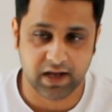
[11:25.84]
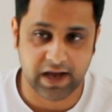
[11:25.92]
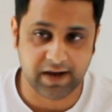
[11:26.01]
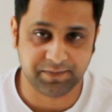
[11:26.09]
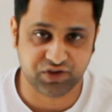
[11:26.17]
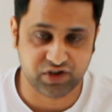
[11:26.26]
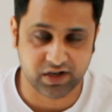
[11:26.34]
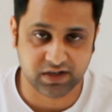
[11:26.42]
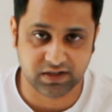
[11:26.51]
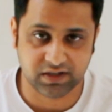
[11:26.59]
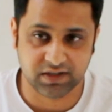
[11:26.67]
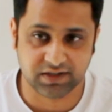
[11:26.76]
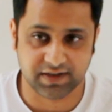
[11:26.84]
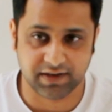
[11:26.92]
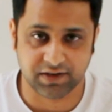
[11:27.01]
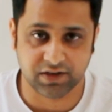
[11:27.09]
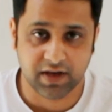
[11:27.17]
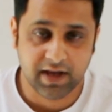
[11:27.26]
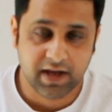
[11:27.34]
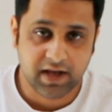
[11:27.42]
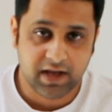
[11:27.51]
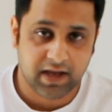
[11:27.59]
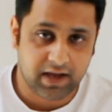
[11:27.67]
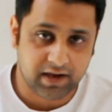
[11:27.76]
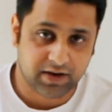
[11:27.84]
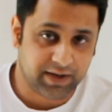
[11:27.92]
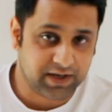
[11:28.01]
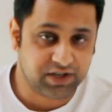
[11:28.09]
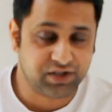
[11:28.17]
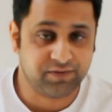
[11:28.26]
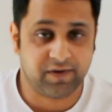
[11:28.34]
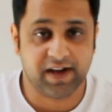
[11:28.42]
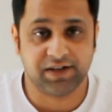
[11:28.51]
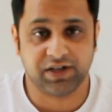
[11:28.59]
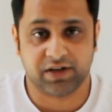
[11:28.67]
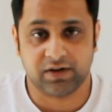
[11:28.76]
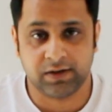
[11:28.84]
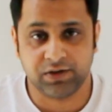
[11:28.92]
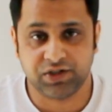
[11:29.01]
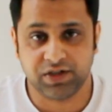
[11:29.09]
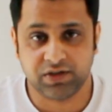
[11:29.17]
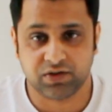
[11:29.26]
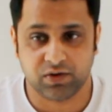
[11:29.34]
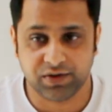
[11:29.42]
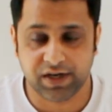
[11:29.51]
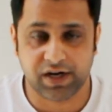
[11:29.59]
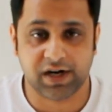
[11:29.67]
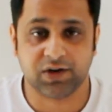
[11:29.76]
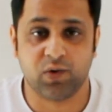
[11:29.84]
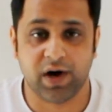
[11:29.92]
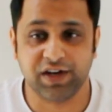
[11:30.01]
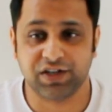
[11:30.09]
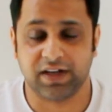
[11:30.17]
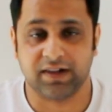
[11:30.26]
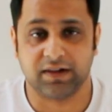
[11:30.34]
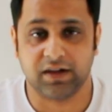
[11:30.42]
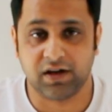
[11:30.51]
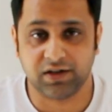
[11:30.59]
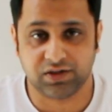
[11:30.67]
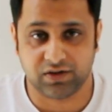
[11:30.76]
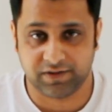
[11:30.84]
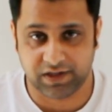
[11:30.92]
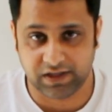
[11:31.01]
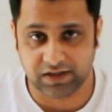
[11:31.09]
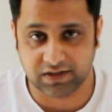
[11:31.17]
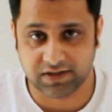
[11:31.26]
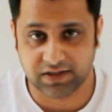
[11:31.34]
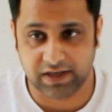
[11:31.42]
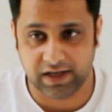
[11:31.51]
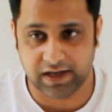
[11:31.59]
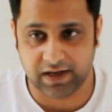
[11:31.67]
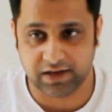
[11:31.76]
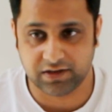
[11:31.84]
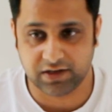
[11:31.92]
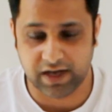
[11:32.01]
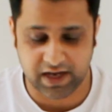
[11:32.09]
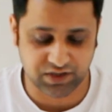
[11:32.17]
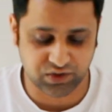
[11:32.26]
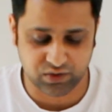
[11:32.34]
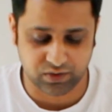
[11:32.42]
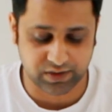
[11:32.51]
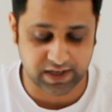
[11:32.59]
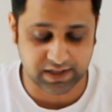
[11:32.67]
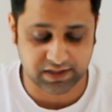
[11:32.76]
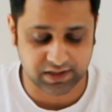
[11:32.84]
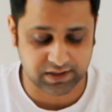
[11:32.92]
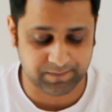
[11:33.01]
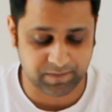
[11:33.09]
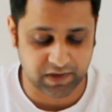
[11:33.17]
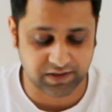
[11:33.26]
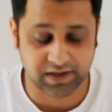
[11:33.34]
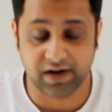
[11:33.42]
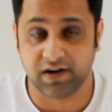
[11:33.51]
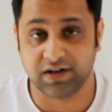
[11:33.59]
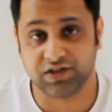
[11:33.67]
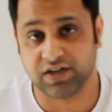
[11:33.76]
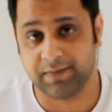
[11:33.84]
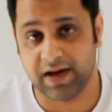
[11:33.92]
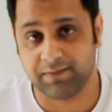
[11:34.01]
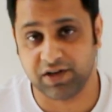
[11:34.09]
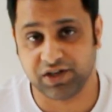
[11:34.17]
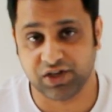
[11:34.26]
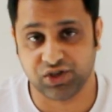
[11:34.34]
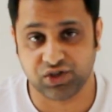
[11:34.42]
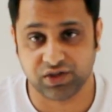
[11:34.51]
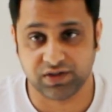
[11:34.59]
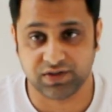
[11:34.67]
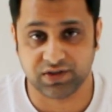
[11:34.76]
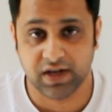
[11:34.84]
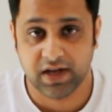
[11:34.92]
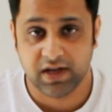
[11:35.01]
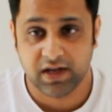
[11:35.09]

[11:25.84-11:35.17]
obstacles and color defined technology. So there are quite a lot of things, and as you know that there are some applications